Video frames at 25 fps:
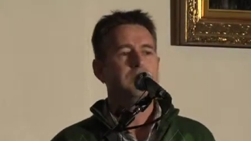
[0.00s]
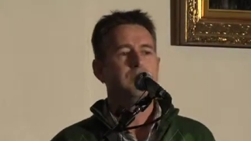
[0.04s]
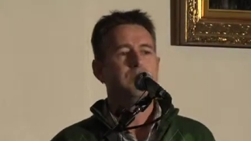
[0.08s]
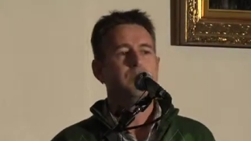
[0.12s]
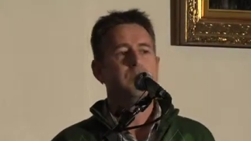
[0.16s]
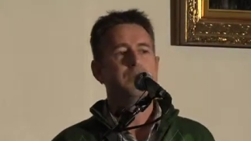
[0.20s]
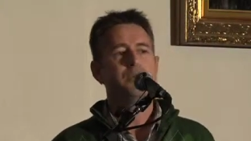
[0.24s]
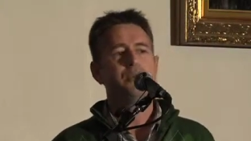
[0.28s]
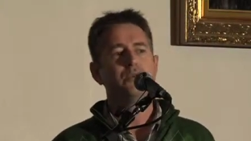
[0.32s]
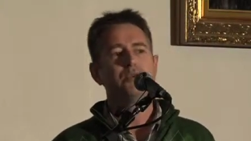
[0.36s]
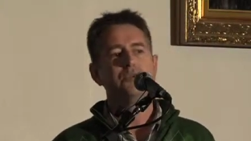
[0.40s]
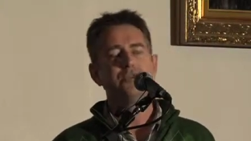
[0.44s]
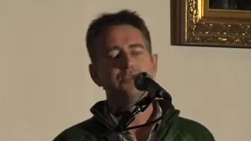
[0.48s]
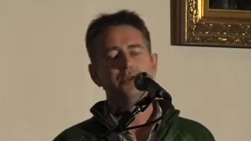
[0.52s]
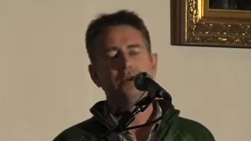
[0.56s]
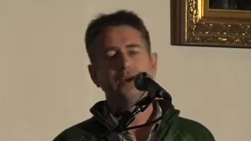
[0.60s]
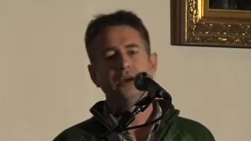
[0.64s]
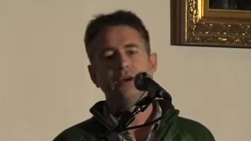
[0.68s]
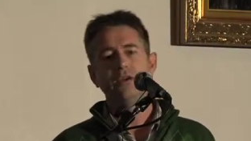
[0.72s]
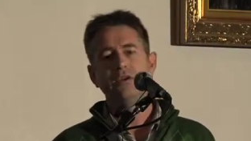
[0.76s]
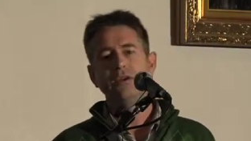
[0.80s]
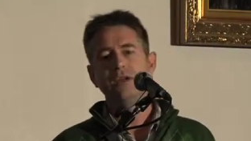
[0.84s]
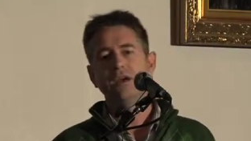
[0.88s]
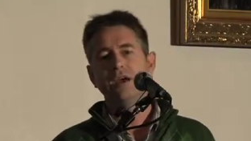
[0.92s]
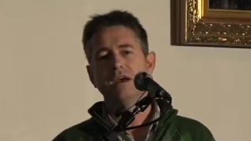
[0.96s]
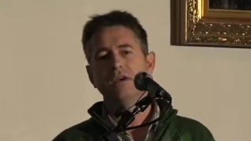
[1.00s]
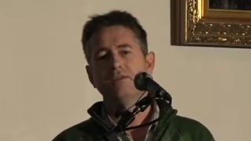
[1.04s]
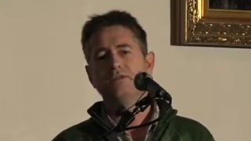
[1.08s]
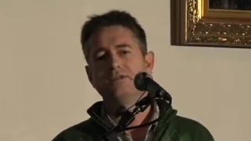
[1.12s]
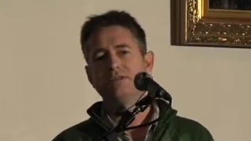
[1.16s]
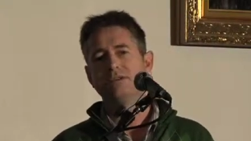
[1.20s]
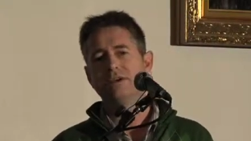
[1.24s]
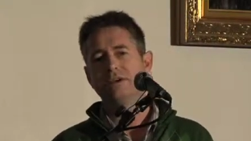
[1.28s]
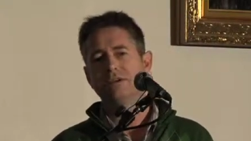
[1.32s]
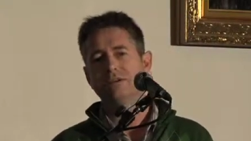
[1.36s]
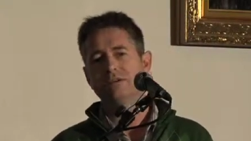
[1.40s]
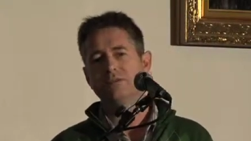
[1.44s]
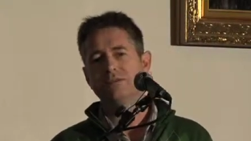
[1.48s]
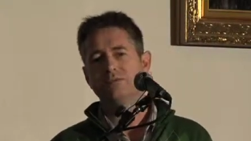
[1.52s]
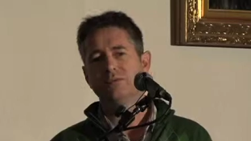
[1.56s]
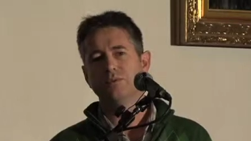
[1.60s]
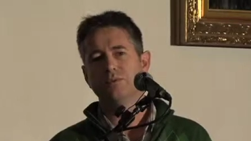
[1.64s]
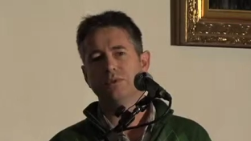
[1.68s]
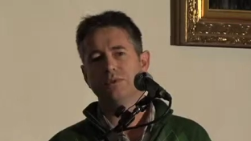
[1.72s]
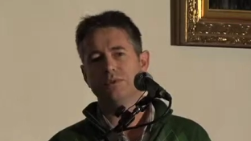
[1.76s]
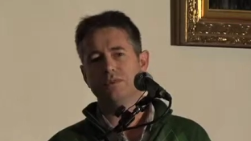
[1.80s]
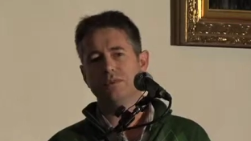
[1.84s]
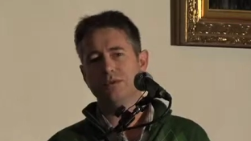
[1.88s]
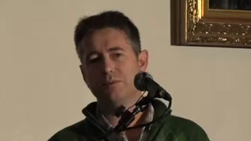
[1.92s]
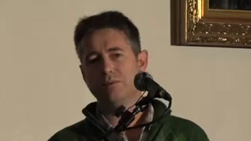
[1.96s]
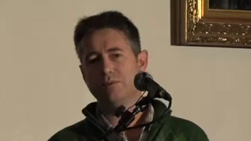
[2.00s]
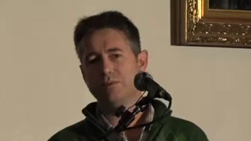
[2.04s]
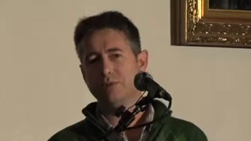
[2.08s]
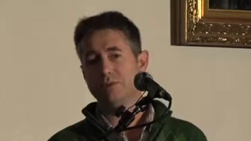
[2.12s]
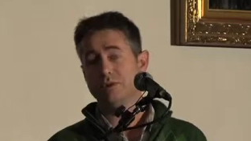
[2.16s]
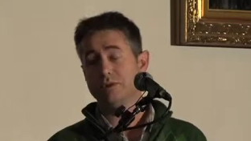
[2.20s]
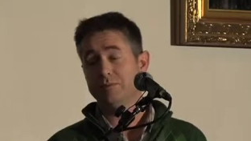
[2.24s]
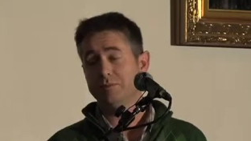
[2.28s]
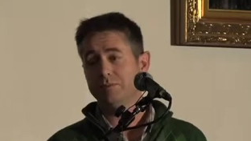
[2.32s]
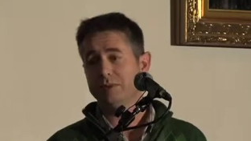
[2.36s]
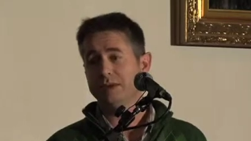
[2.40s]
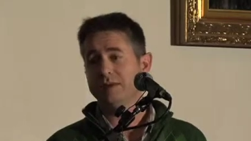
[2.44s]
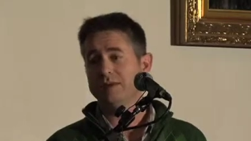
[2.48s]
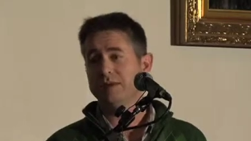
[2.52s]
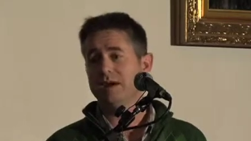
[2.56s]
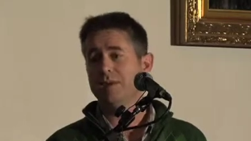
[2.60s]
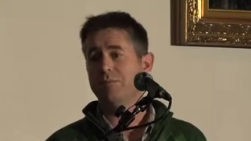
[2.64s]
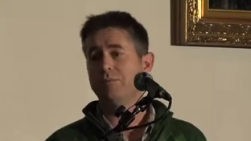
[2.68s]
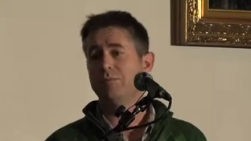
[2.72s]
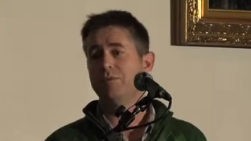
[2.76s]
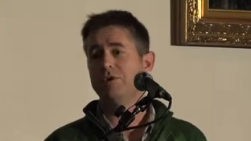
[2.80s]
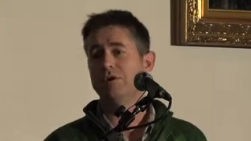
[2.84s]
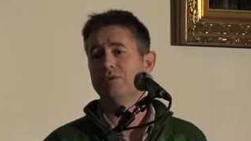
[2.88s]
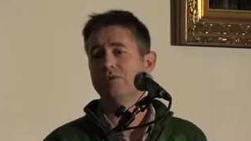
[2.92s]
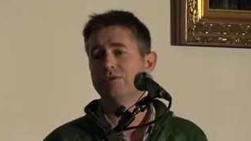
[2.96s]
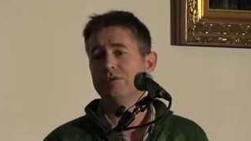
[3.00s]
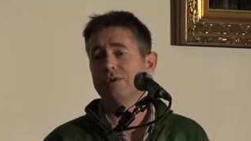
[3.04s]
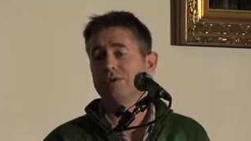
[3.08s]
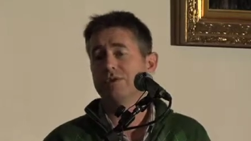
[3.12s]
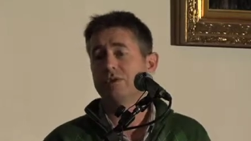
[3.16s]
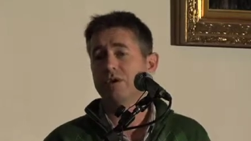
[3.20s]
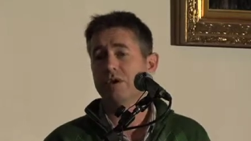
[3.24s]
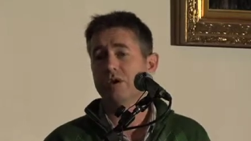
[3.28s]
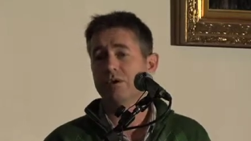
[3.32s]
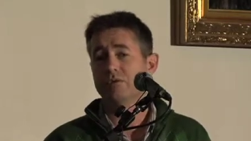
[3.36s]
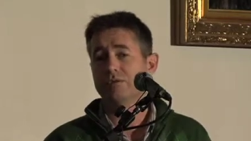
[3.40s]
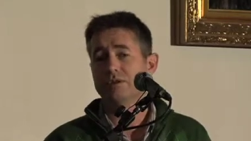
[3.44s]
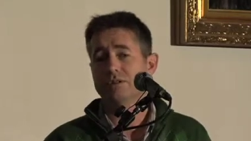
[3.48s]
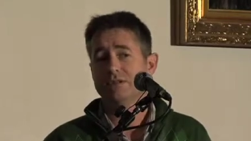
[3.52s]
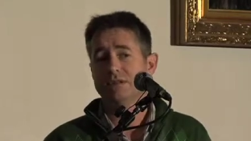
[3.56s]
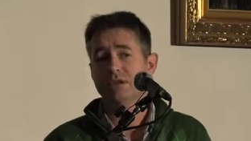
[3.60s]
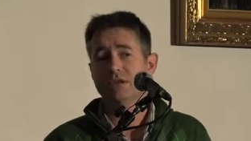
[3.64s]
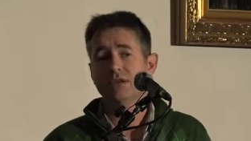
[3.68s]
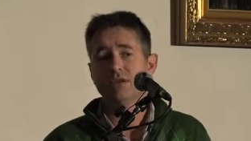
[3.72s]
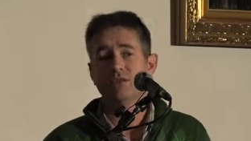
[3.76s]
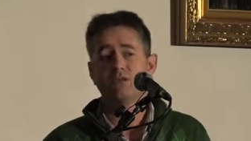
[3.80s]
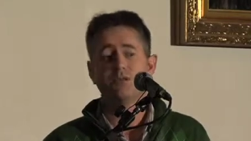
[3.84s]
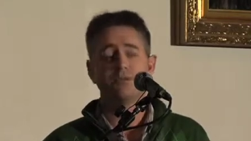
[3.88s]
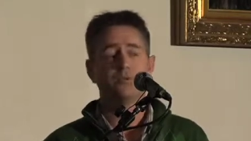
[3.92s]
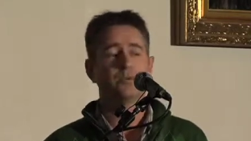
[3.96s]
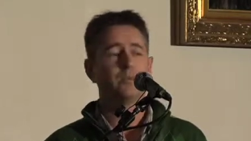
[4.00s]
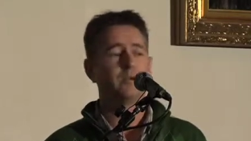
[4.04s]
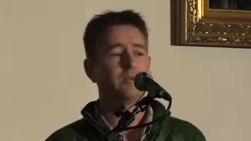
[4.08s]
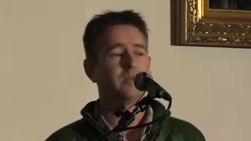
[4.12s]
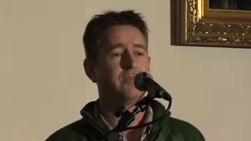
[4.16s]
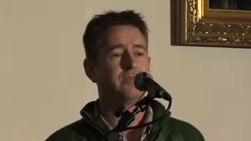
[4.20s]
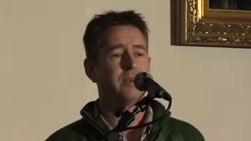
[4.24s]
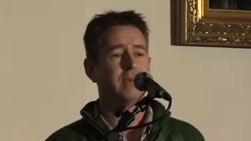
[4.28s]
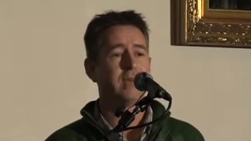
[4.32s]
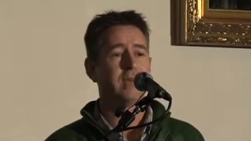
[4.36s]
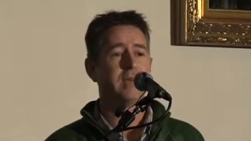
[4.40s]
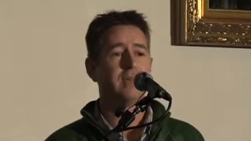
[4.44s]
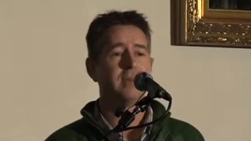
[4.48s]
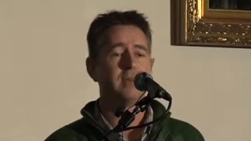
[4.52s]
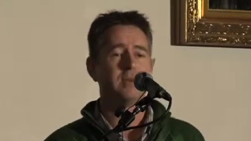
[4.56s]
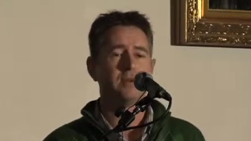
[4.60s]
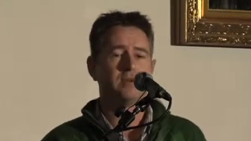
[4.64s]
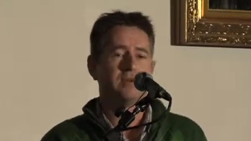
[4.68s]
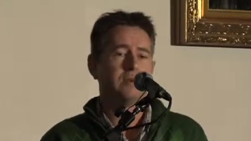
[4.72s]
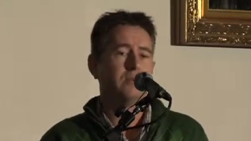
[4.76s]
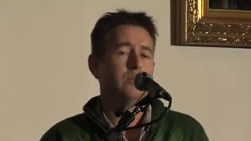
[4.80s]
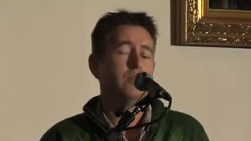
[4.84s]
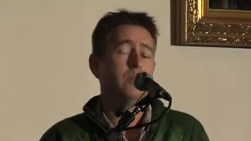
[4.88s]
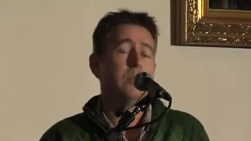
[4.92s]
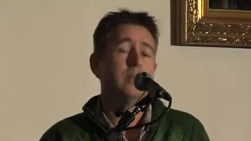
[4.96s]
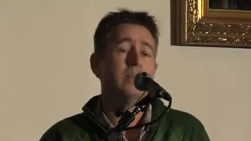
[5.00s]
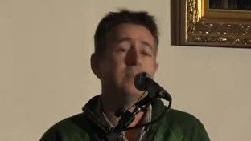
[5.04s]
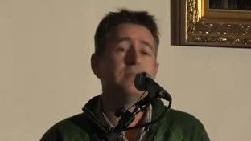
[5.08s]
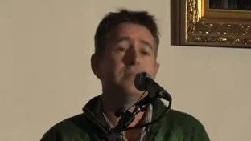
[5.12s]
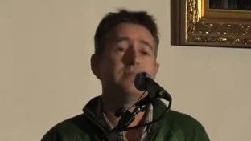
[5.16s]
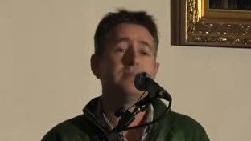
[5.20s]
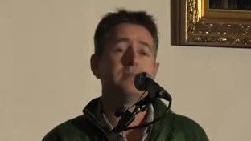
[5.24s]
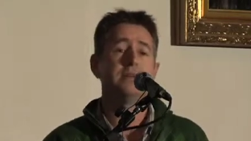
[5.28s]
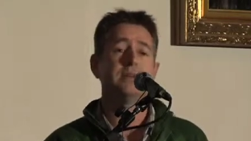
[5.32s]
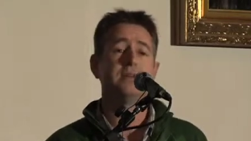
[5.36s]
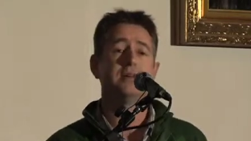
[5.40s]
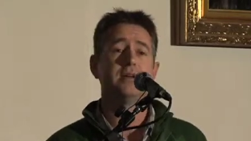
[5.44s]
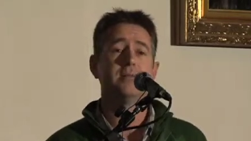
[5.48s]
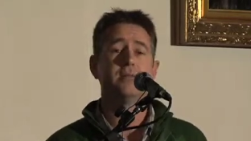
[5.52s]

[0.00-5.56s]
because you only have seconds when somebody's picked up one of our designs or or any design.